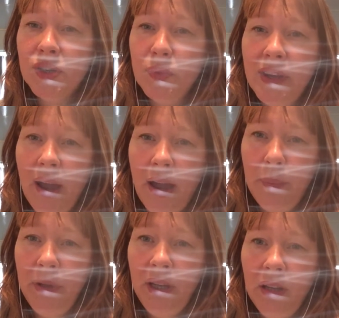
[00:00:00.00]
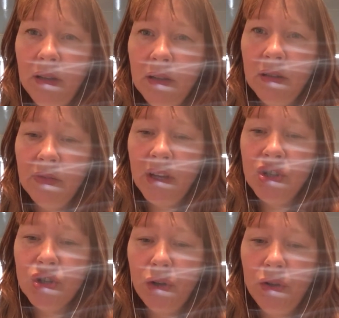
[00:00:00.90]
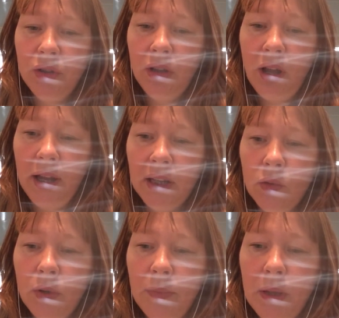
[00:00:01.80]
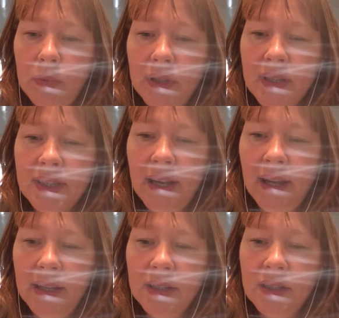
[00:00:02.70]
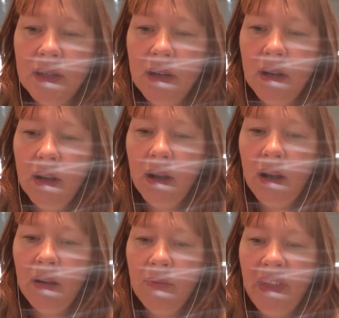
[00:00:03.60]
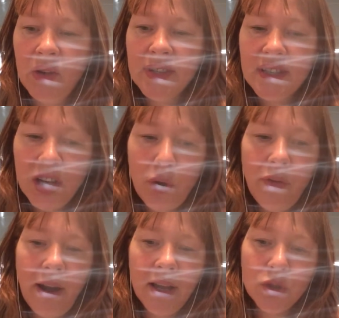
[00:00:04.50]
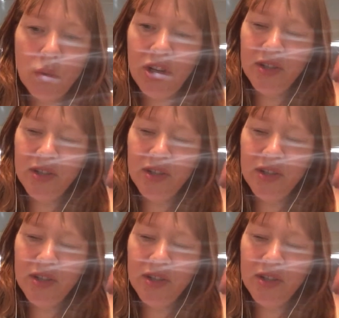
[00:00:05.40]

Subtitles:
be happy. They don't like it when people are sad. They'll stick around when you're